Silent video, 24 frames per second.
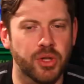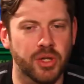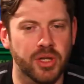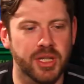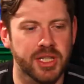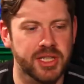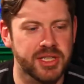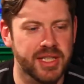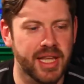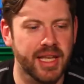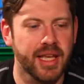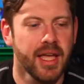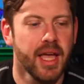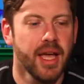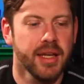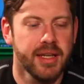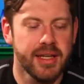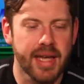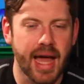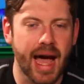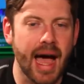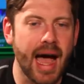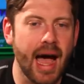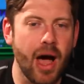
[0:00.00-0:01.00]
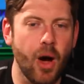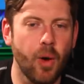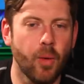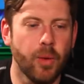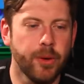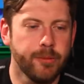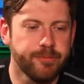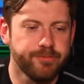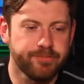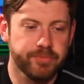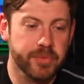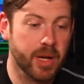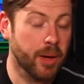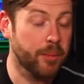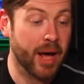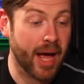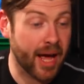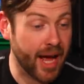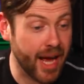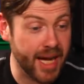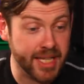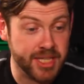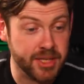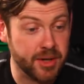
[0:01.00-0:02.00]
with all this thing. Now, I mean,
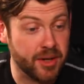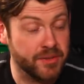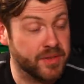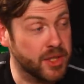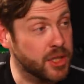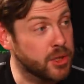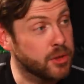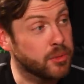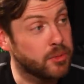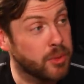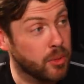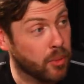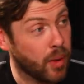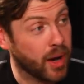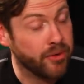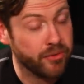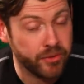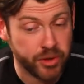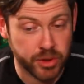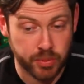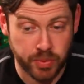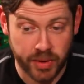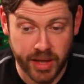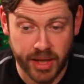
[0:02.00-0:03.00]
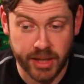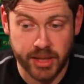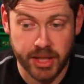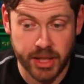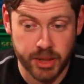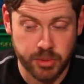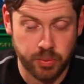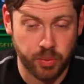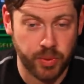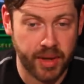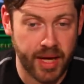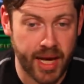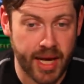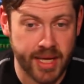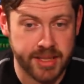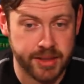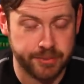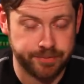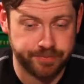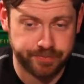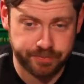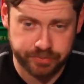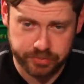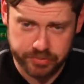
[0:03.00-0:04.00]
I had to have this with my wife because we had this. We had
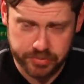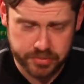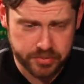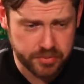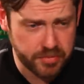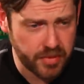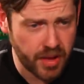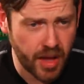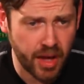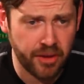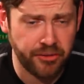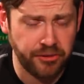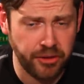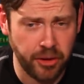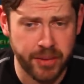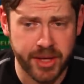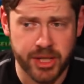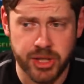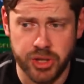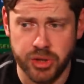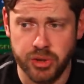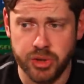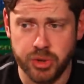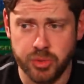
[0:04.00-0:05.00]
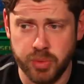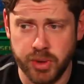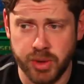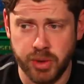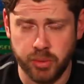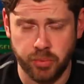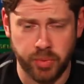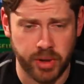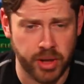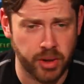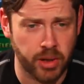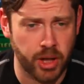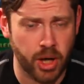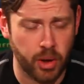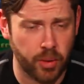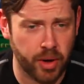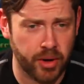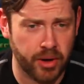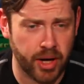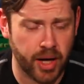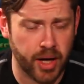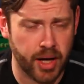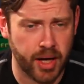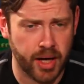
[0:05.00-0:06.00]
a few issues with, with you know
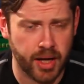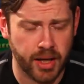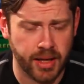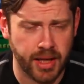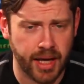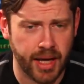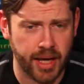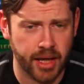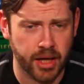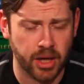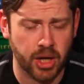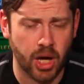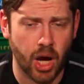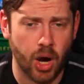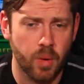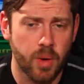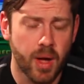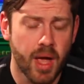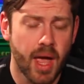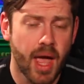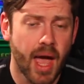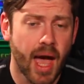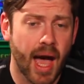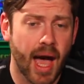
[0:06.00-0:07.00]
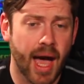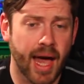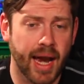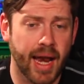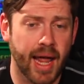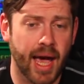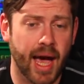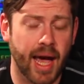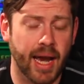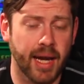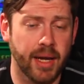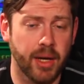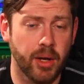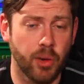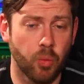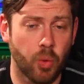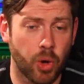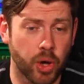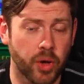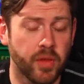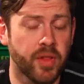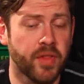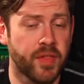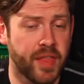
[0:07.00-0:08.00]
a, a, year ago, and and
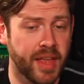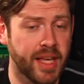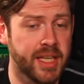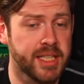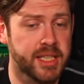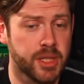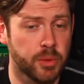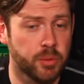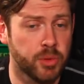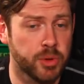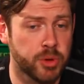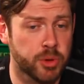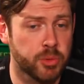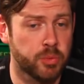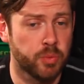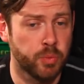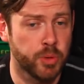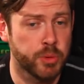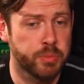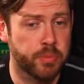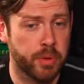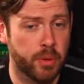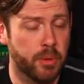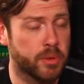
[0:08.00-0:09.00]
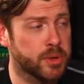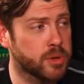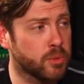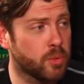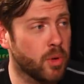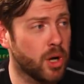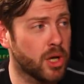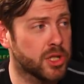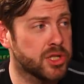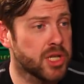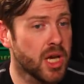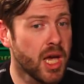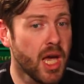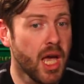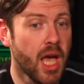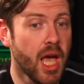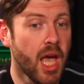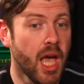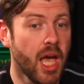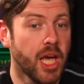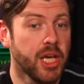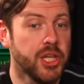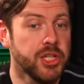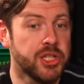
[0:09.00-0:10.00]
one of the things that was was proposed was
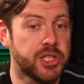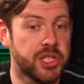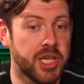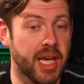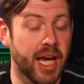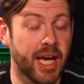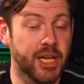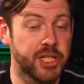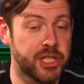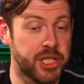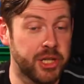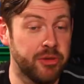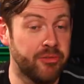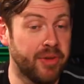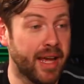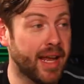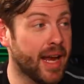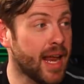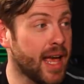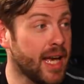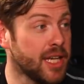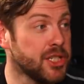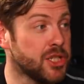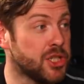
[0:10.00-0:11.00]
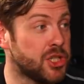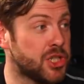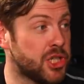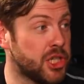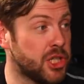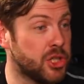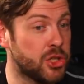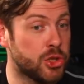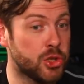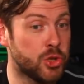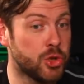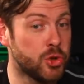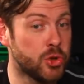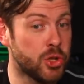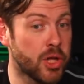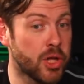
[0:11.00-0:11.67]
she she realised she